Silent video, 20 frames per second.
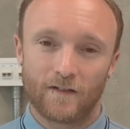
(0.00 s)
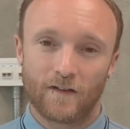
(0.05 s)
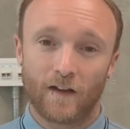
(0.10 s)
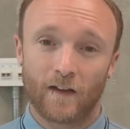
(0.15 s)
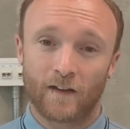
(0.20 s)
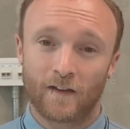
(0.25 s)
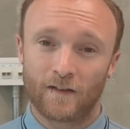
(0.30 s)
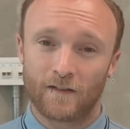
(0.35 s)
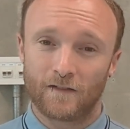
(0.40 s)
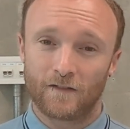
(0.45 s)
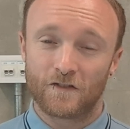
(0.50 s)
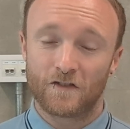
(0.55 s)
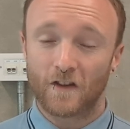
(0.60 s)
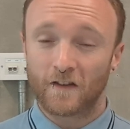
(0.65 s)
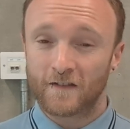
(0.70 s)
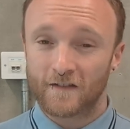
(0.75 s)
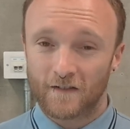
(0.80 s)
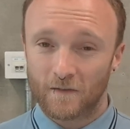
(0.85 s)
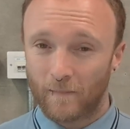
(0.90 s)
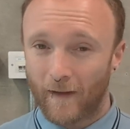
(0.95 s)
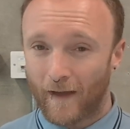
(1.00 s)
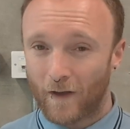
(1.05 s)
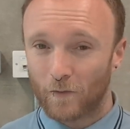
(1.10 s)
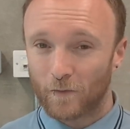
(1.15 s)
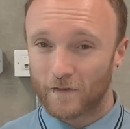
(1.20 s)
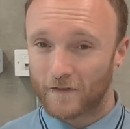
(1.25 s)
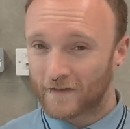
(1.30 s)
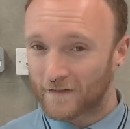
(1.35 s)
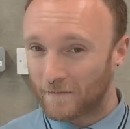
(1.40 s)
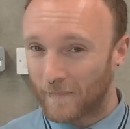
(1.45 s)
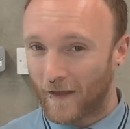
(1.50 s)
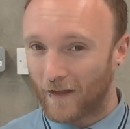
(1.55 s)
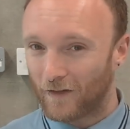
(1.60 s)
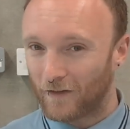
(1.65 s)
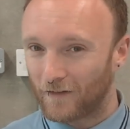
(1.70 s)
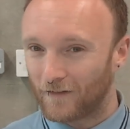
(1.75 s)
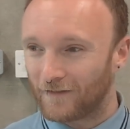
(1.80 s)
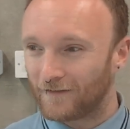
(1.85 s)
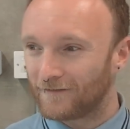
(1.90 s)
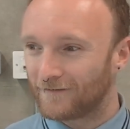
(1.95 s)
I can just about
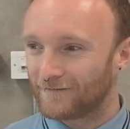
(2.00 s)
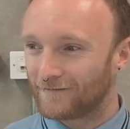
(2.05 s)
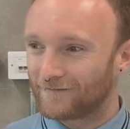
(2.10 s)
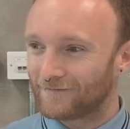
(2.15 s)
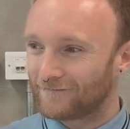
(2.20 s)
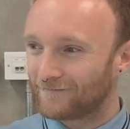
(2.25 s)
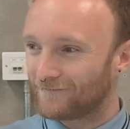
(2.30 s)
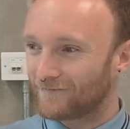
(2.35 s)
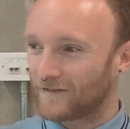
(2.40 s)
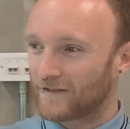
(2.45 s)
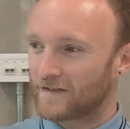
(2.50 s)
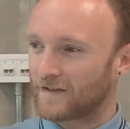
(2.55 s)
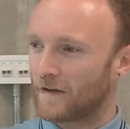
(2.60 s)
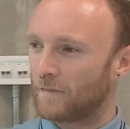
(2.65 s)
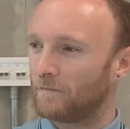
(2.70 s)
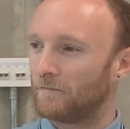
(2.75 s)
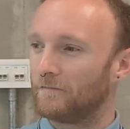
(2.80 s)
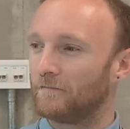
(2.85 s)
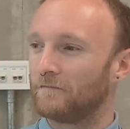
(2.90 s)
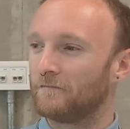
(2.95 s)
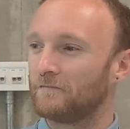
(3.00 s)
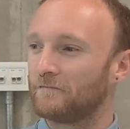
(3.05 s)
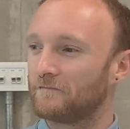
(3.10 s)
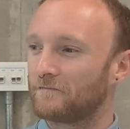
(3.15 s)
smell some